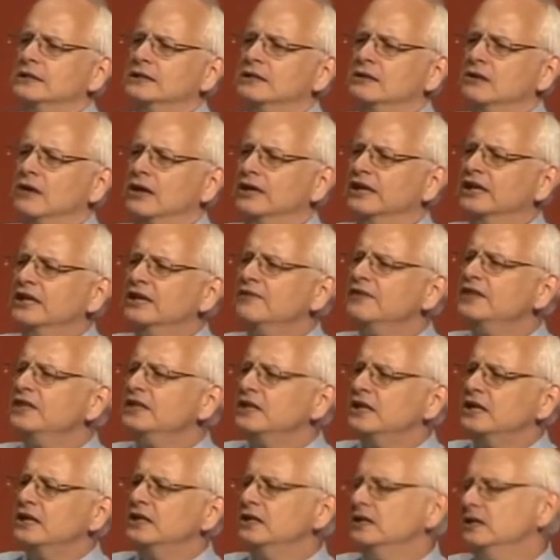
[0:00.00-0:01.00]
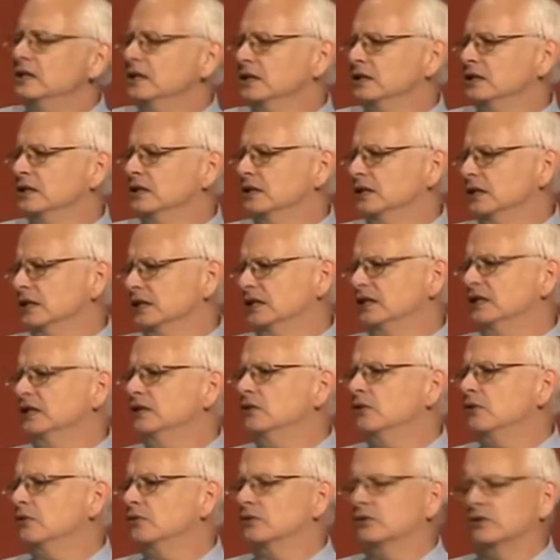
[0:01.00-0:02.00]
on a given day in any
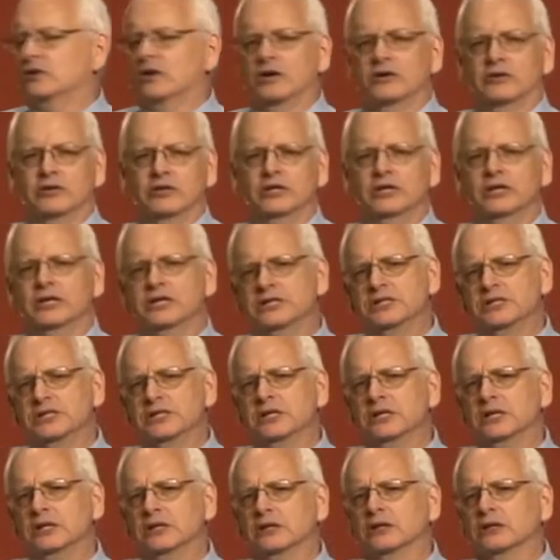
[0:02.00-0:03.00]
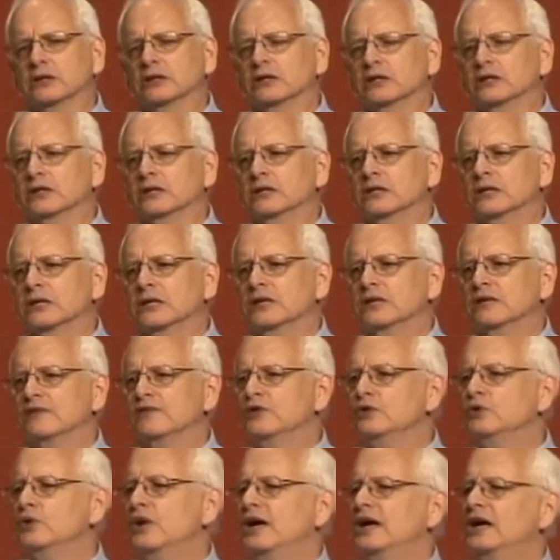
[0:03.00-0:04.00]
local congregation here, if
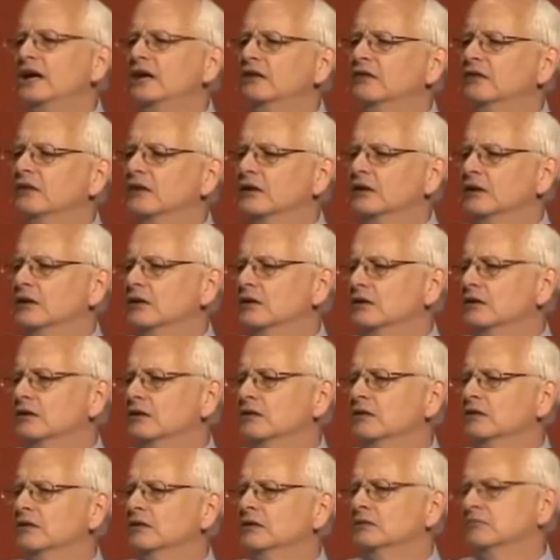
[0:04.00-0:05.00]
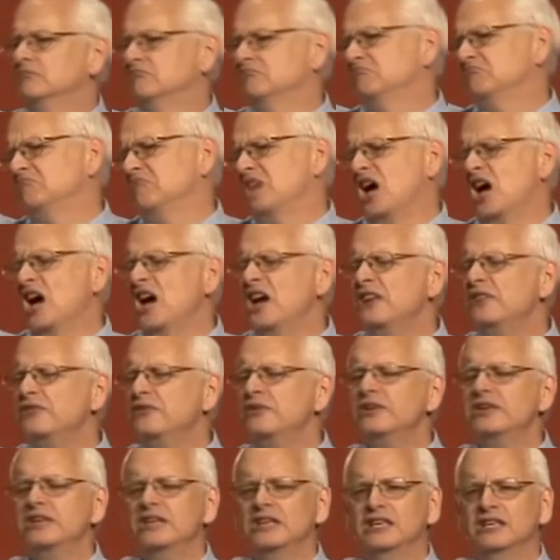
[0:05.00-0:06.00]
you had
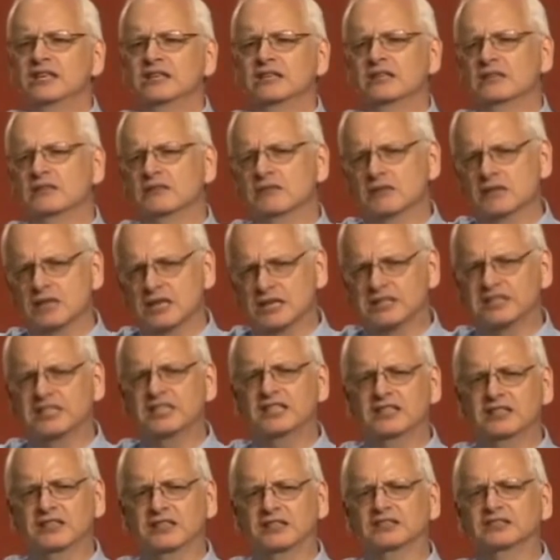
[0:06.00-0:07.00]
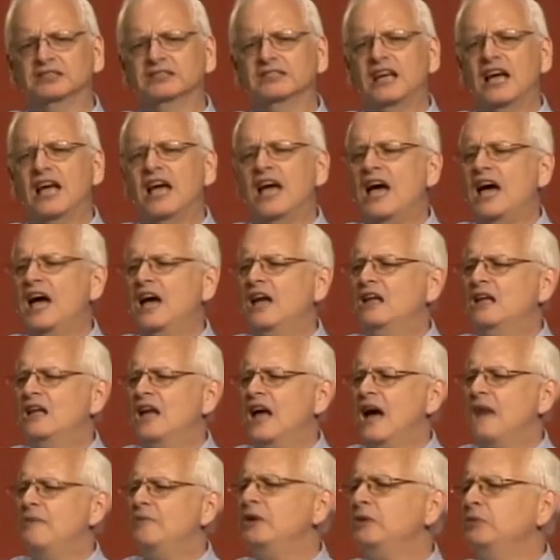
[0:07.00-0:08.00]
100 in attendance,
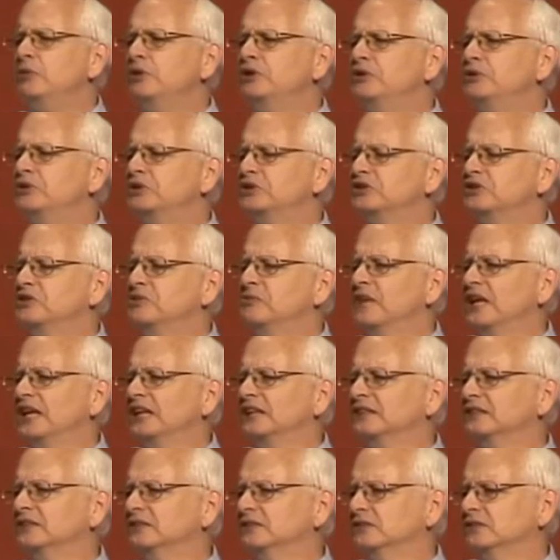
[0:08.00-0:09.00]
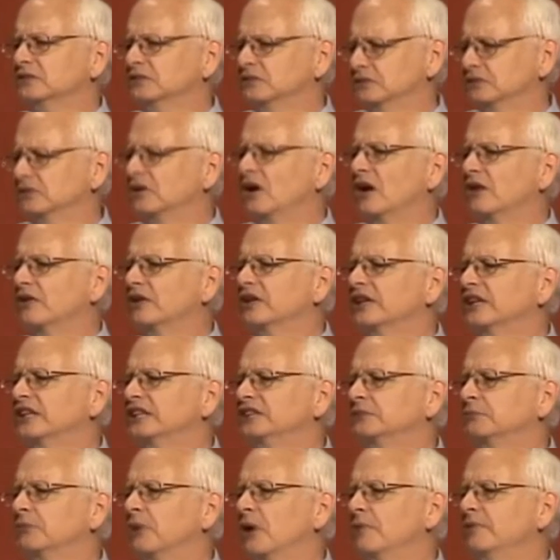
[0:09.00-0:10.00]
how would you assume that
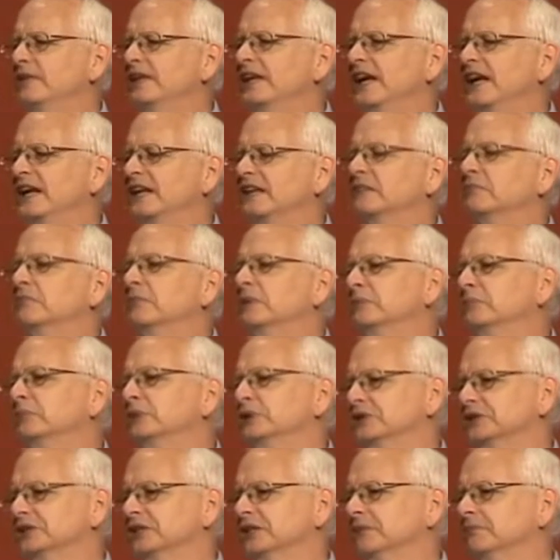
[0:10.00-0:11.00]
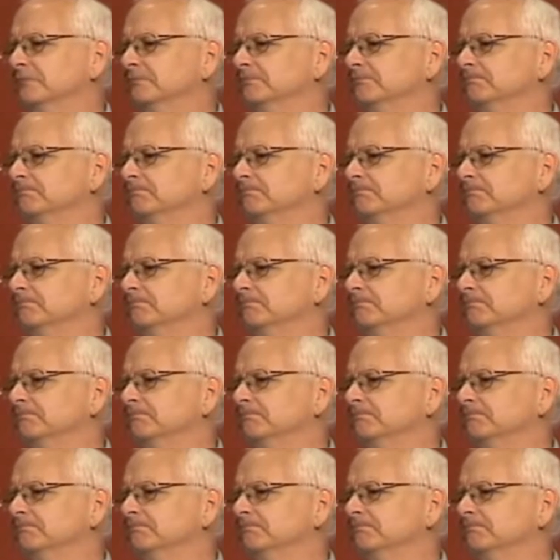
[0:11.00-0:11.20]
congregation probably had in membership?